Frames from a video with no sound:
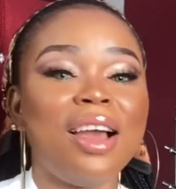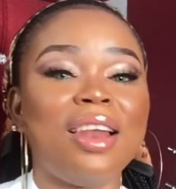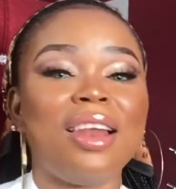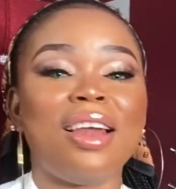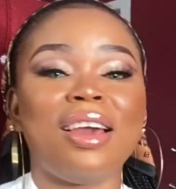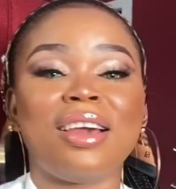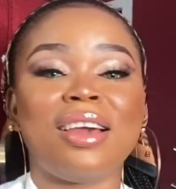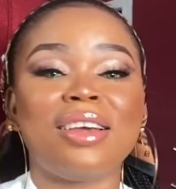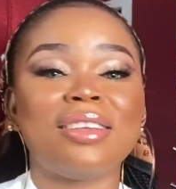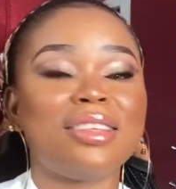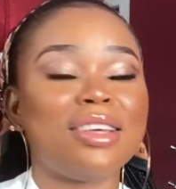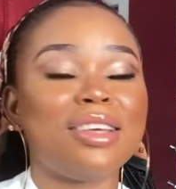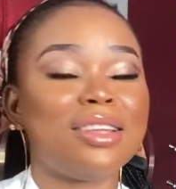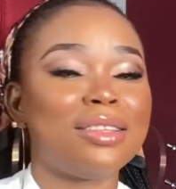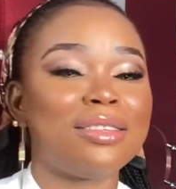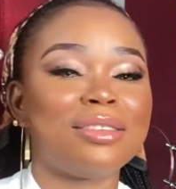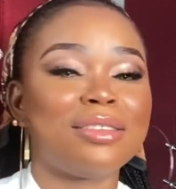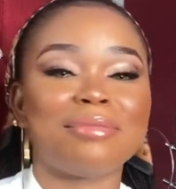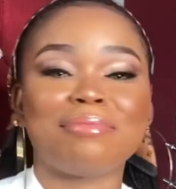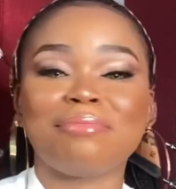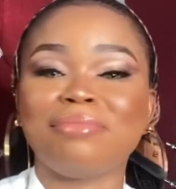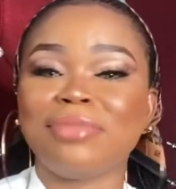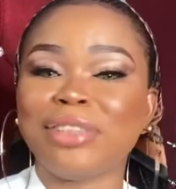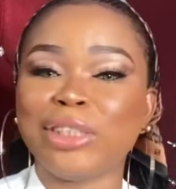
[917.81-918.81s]
Like I said,
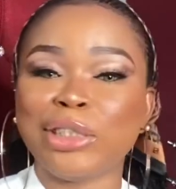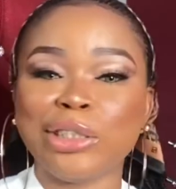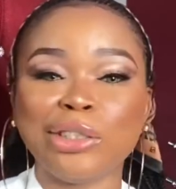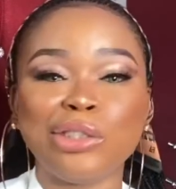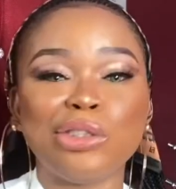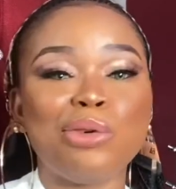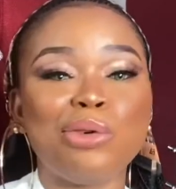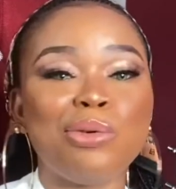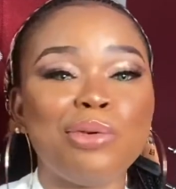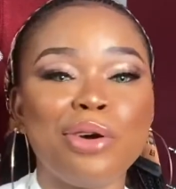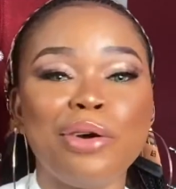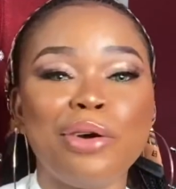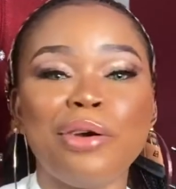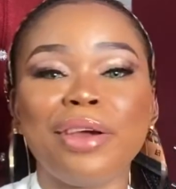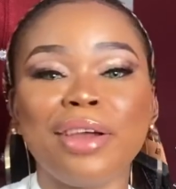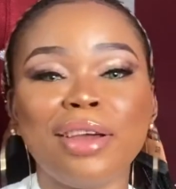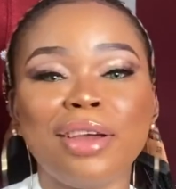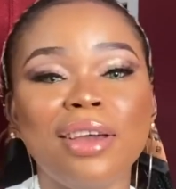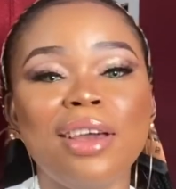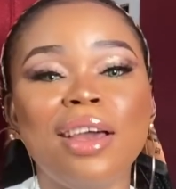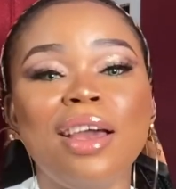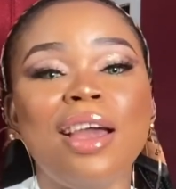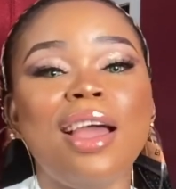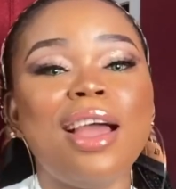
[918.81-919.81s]
don't worry,
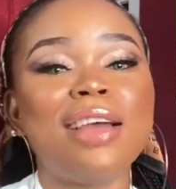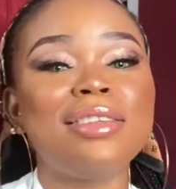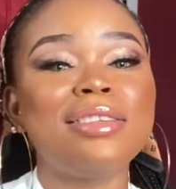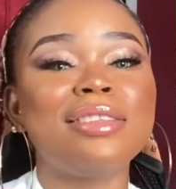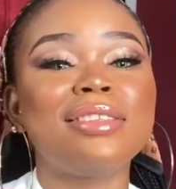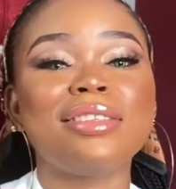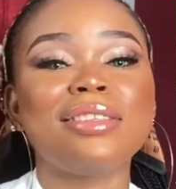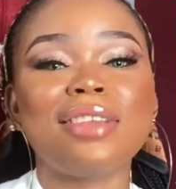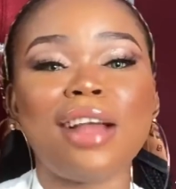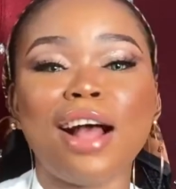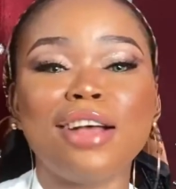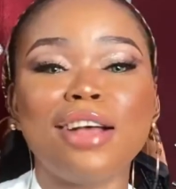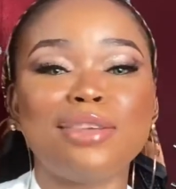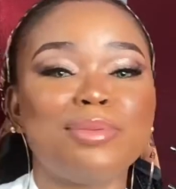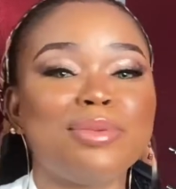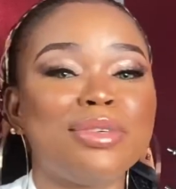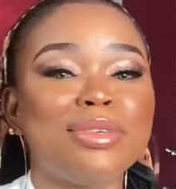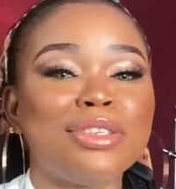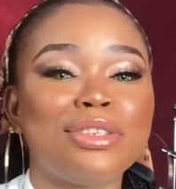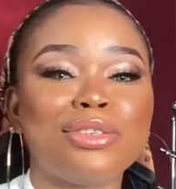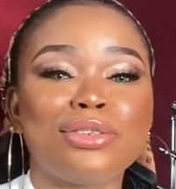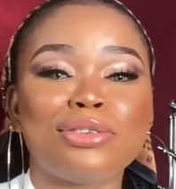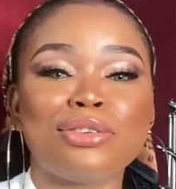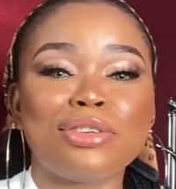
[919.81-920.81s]
editing has
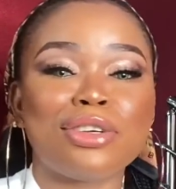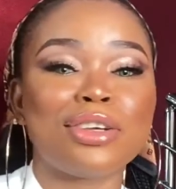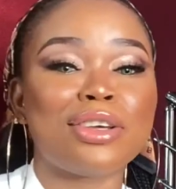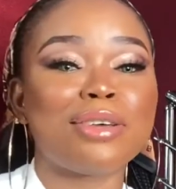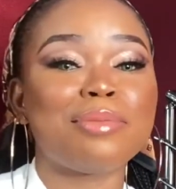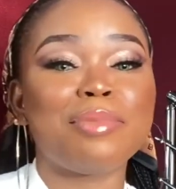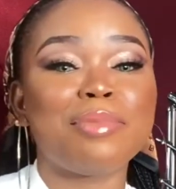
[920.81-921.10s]
been strict,